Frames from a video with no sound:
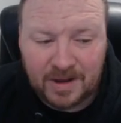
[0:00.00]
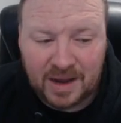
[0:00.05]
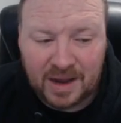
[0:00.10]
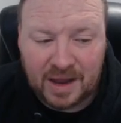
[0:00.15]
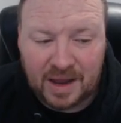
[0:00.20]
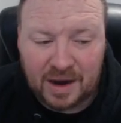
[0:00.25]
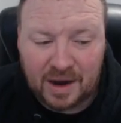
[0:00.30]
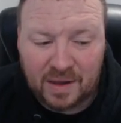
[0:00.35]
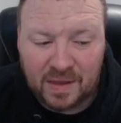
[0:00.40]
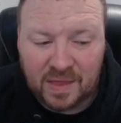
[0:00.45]

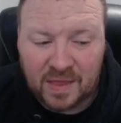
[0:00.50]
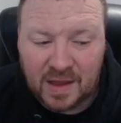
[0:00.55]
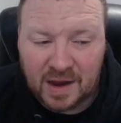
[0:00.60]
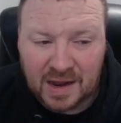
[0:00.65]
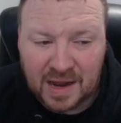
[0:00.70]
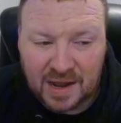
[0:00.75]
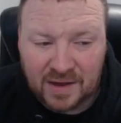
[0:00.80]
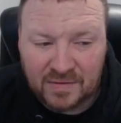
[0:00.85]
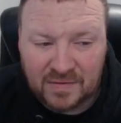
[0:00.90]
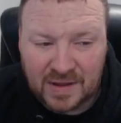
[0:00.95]
And I think
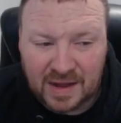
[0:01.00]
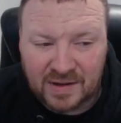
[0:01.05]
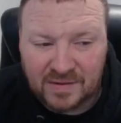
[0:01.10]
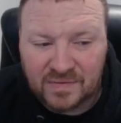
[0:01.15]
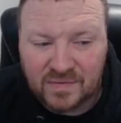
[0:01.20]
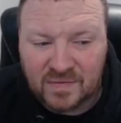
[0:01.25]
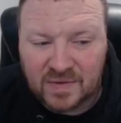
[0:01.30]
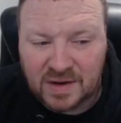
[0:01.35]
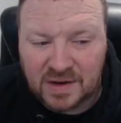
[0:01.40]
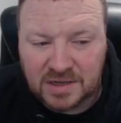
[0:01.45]
that
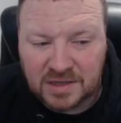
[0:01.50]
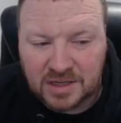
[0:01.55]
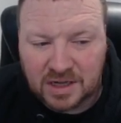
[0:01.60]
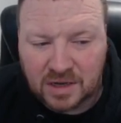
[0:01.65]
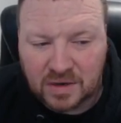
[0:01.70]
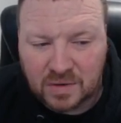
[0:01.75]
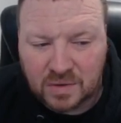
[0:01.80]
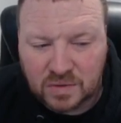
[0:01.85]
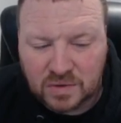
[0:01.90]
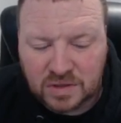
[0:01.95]
fits
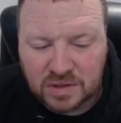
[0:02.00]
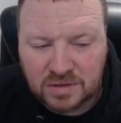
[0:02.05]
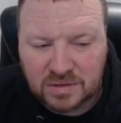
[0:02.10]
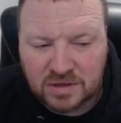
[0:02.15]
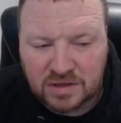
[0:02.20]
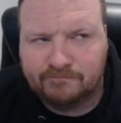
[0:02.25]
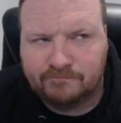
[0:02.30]
those